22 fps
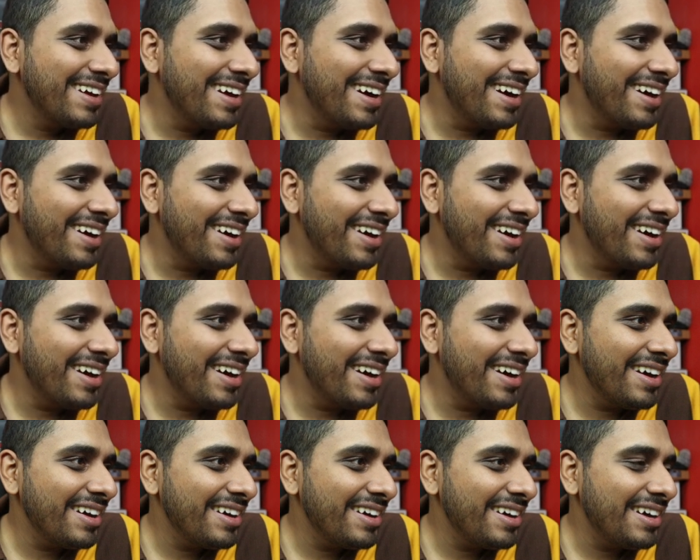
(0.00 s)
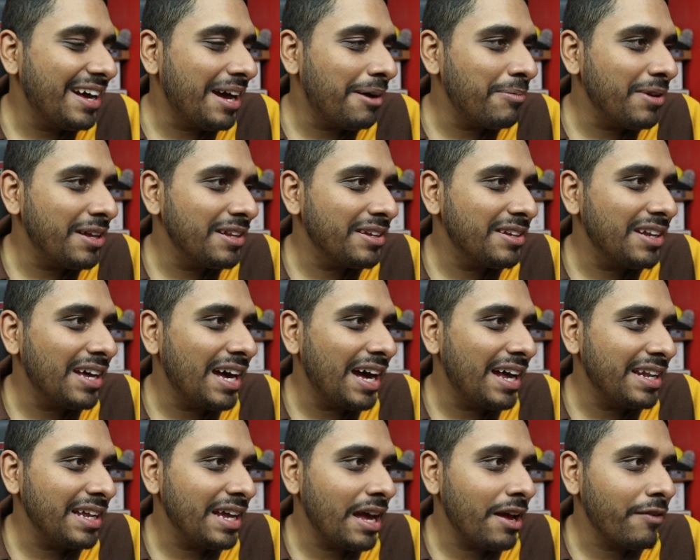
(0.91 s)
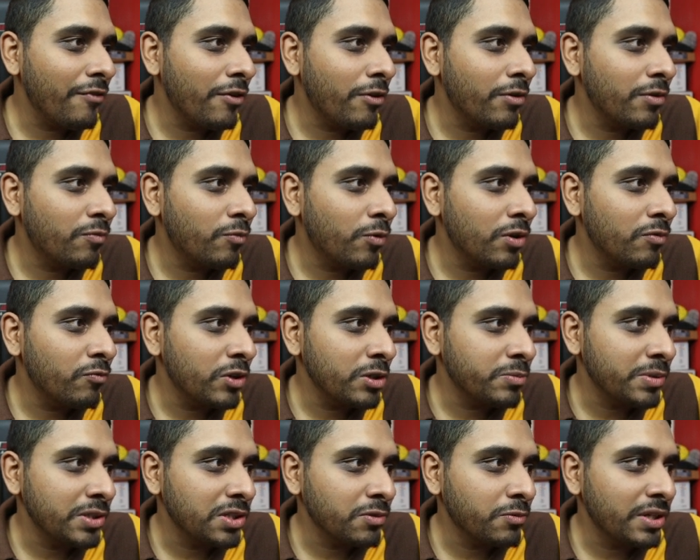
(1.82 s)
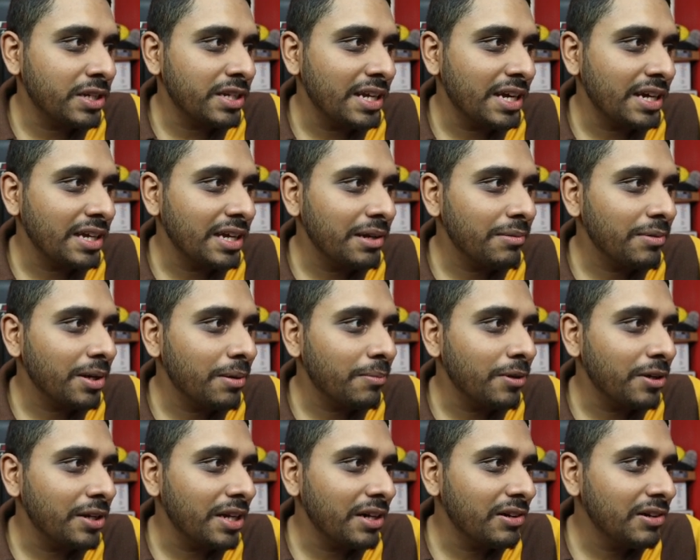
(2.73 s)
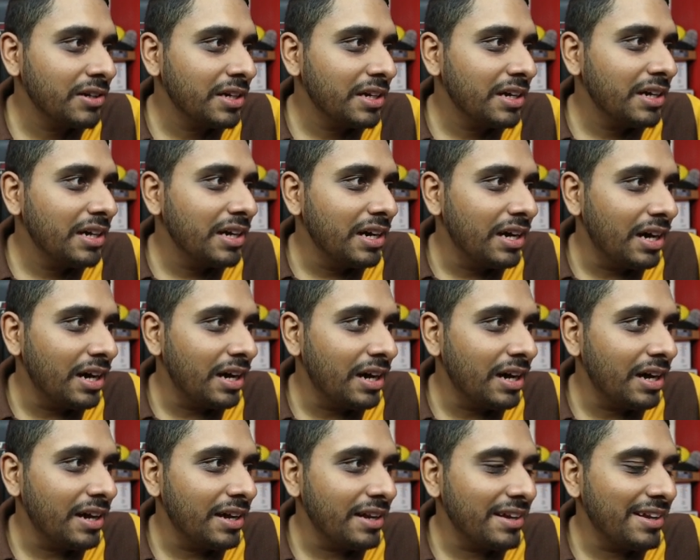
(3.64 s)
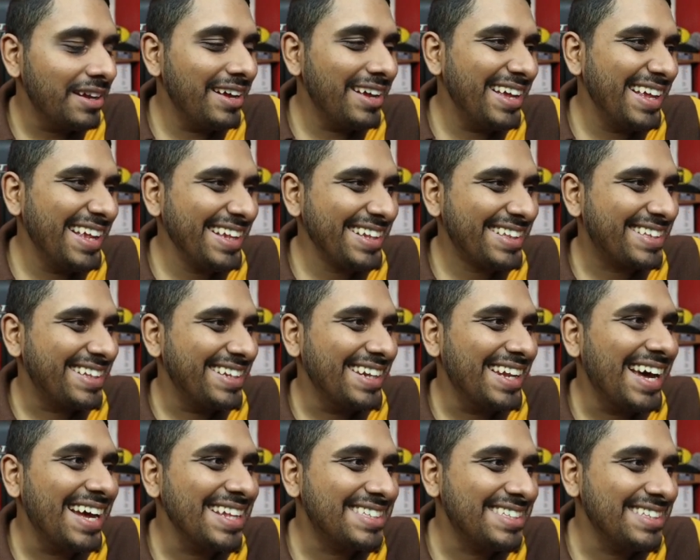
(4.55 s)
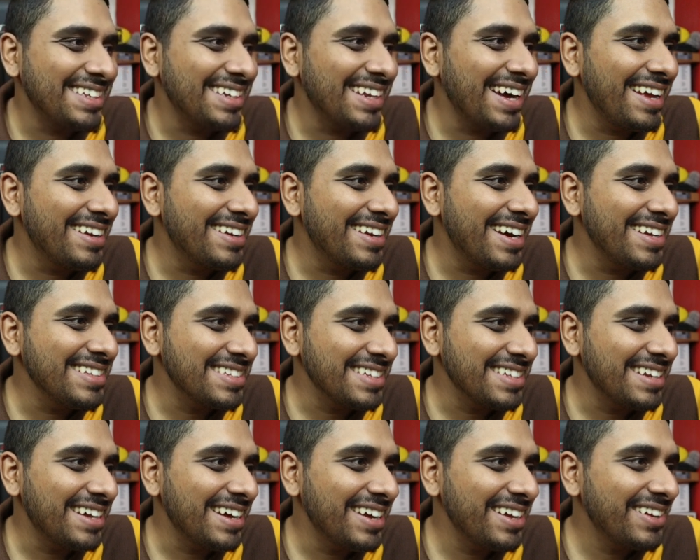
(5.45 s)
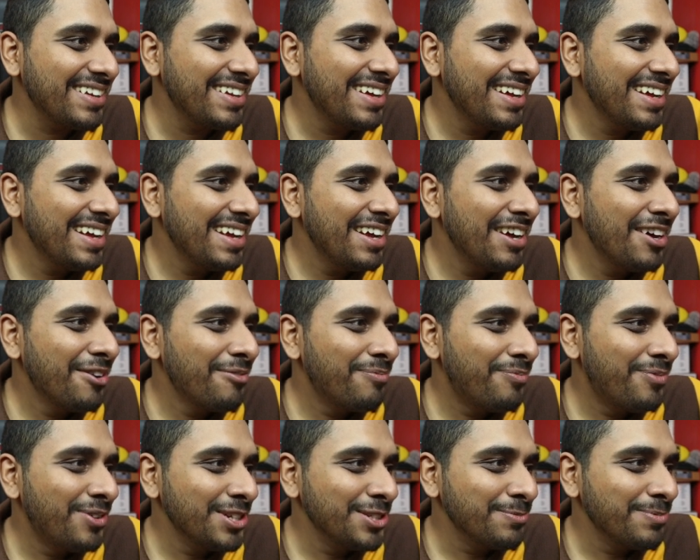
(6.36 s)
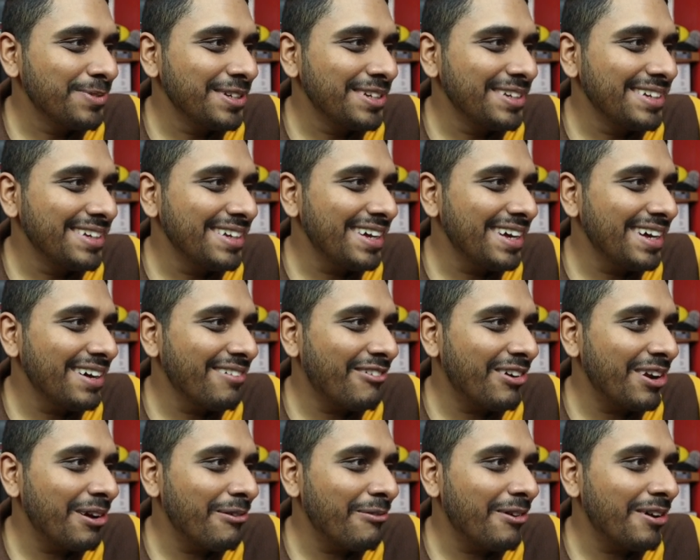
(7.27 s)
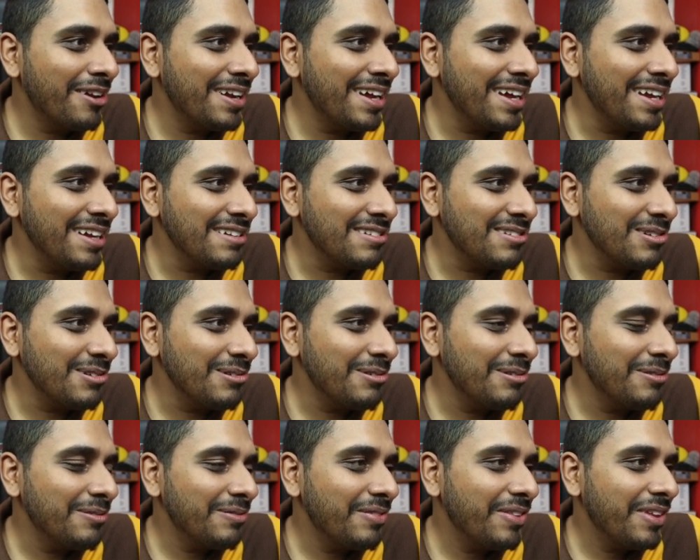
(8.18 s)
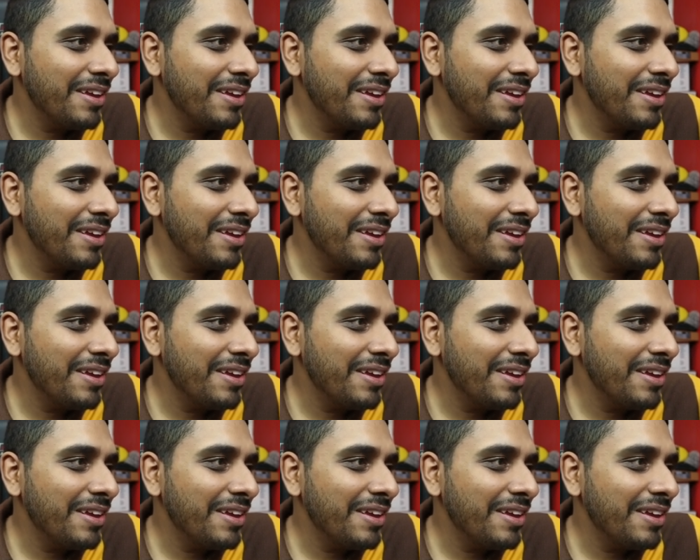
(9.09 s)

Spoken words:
The AFL would want Richmond to win that game. Come on now. 99.99. Brisbane 101.82.